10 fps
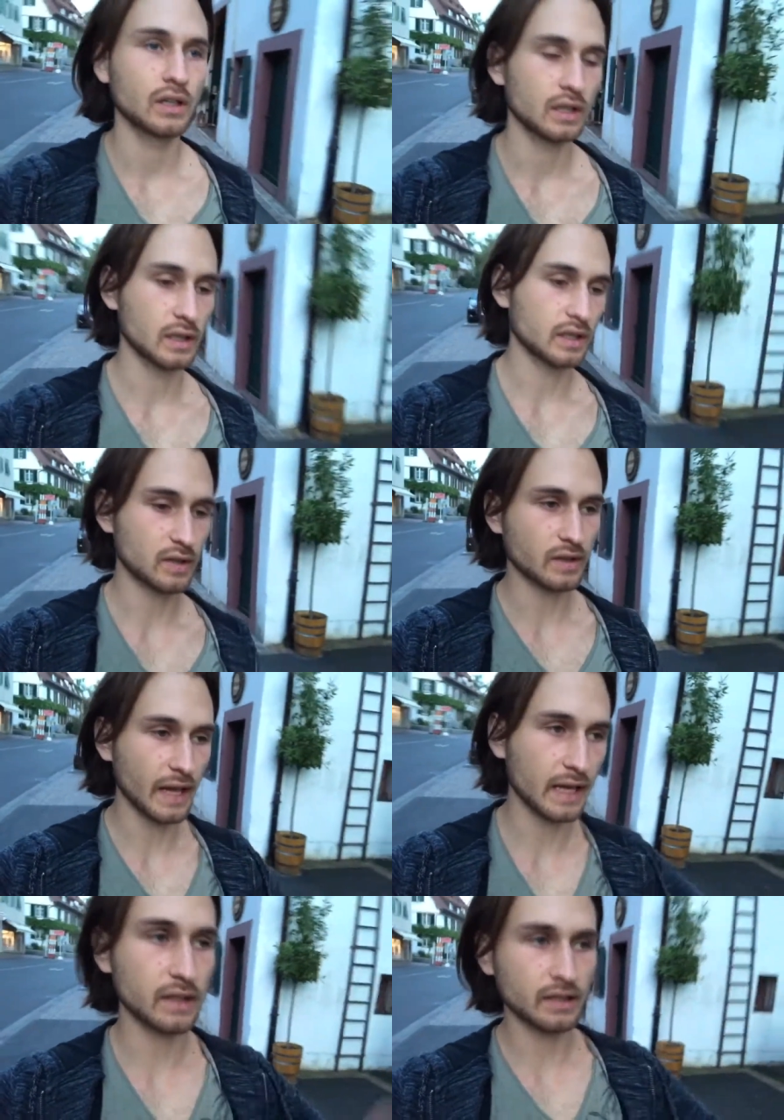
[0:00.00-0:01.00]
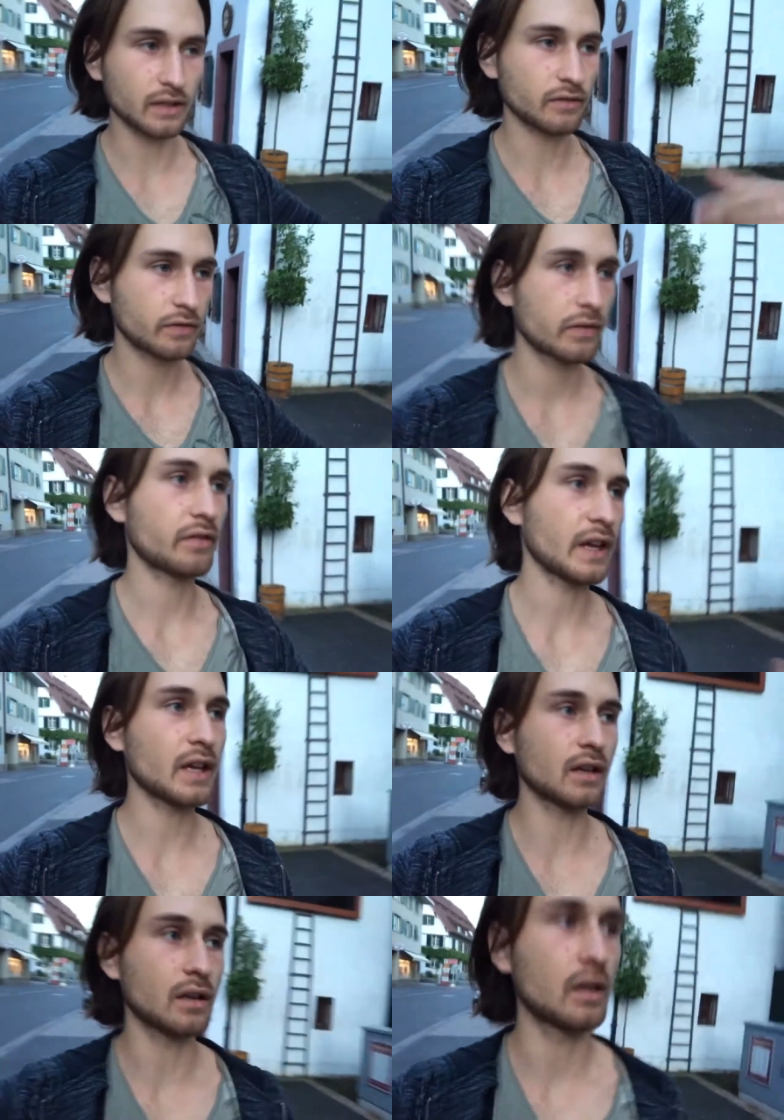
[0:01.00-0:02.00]
in this negative
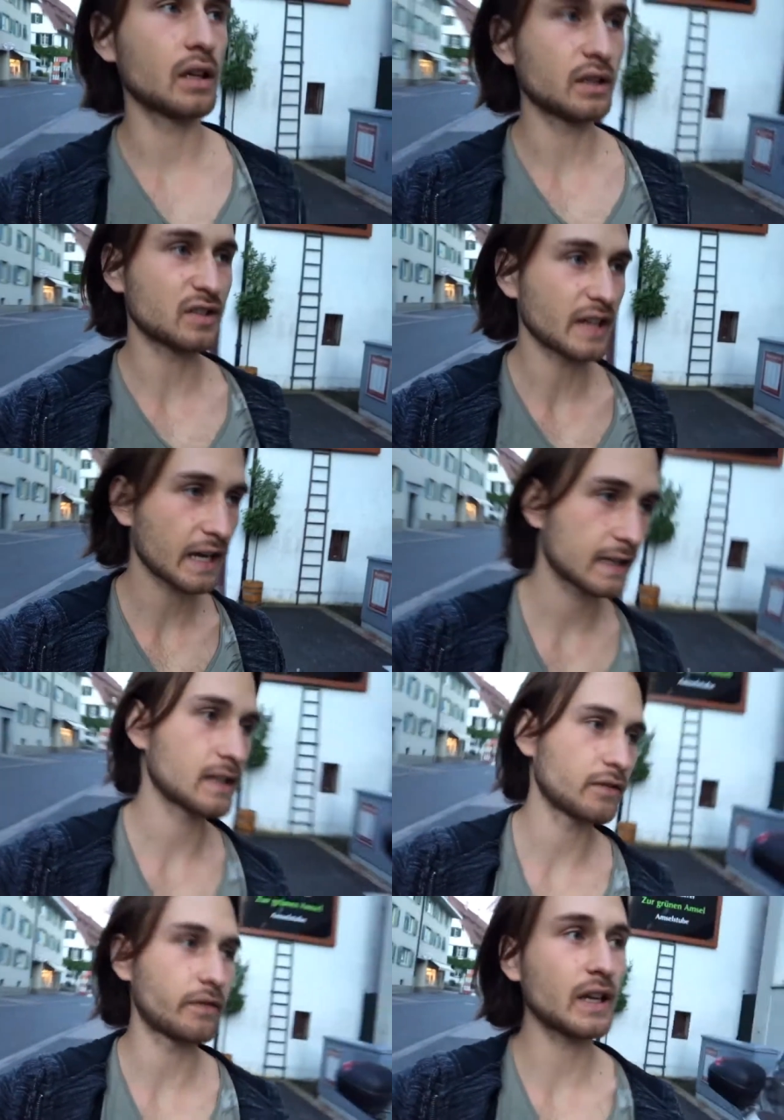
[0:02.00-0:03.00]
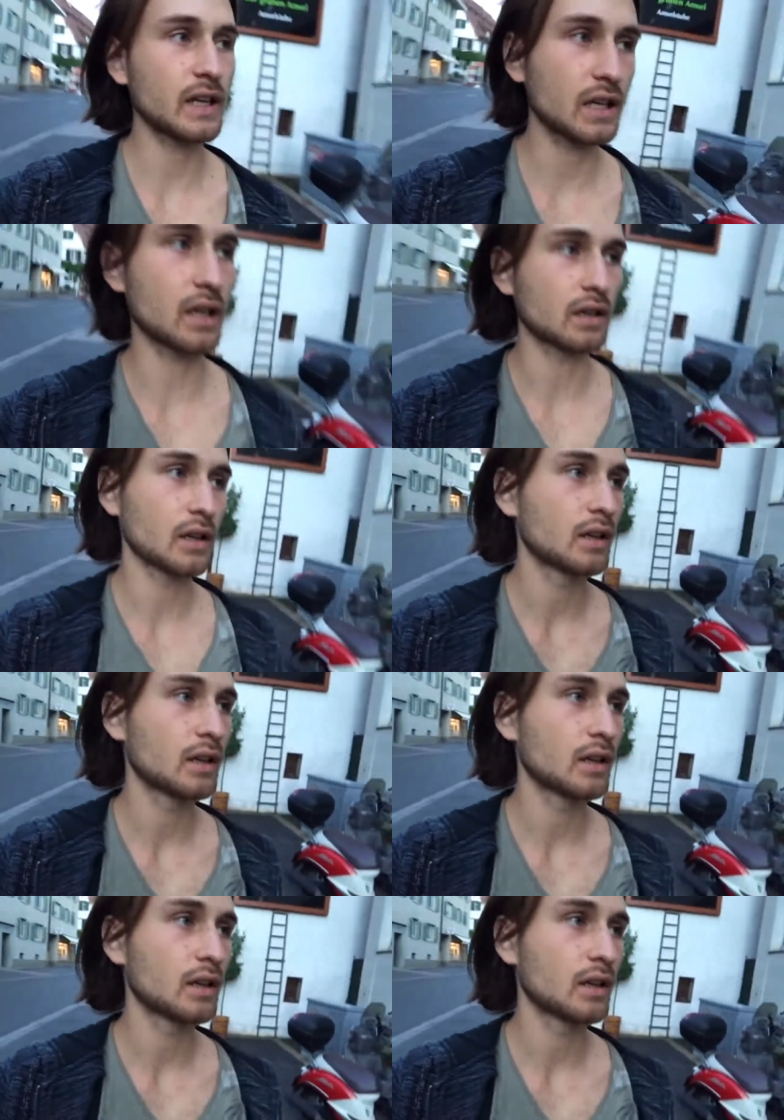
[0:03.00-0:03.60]
thing this negative thinking